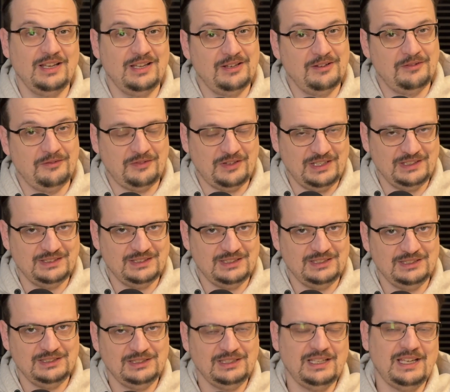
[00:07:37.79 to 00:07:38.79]

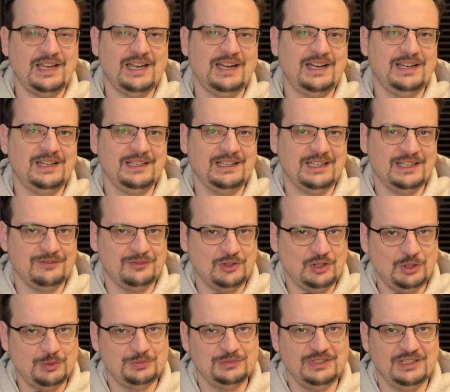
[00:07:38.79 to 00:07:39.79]
Finally, I have
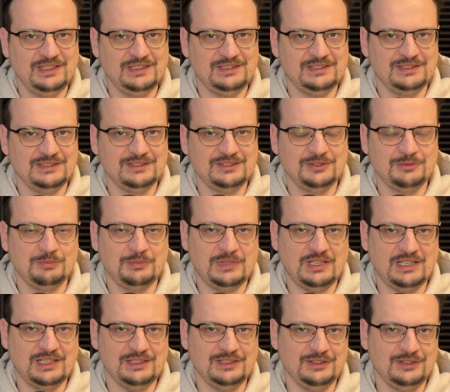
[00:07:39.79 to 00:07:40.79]
updated
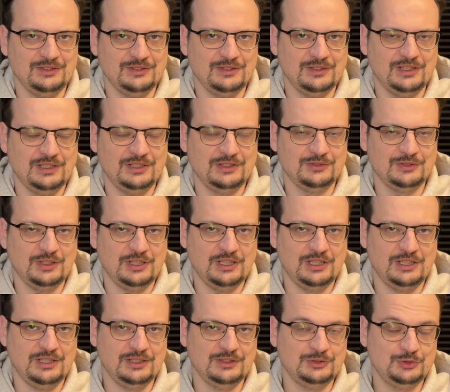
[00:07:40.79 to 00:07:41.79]
my
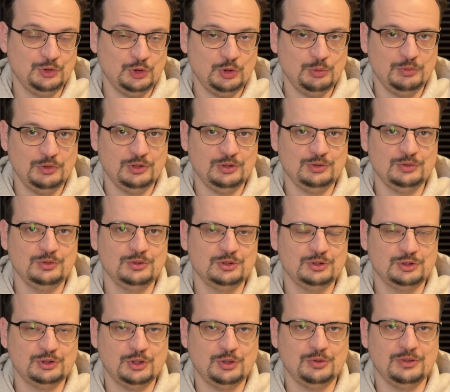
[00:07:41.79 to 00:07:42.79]
terminal
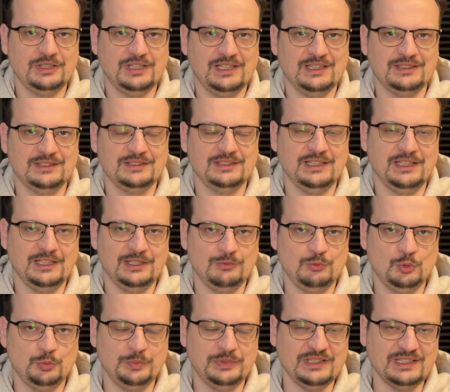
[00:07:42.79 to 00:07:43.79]
so that it
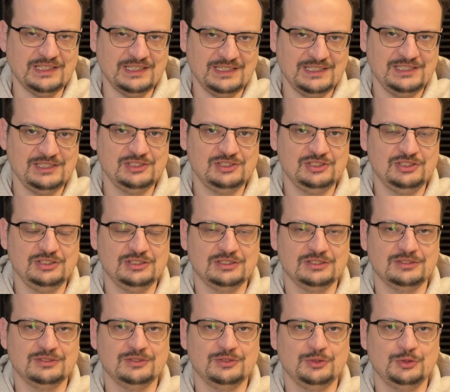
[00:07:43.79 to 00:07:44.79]
would be
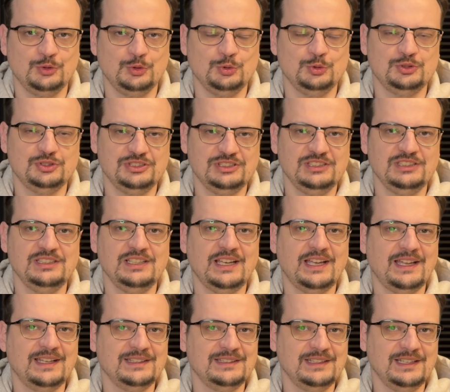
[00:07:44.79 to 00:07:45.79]
easier to see
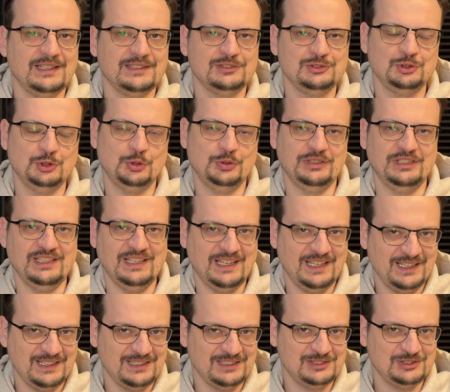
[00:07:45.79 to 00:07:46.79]
and that during the
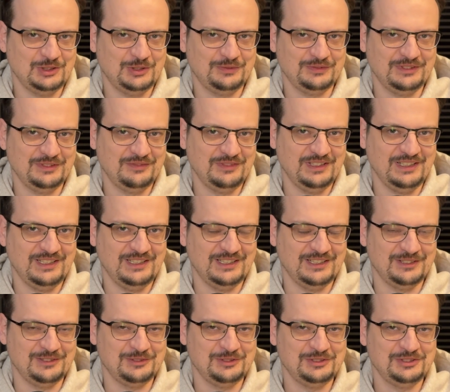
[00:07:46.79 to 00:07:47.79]
edits of the
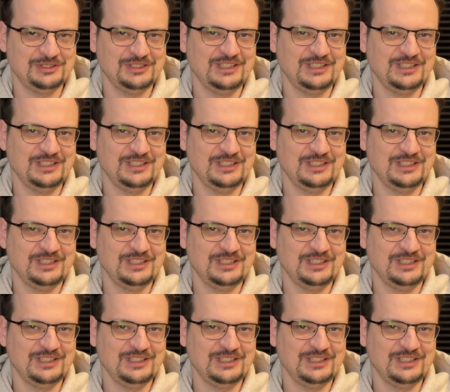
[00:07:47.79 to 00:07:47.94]
videos,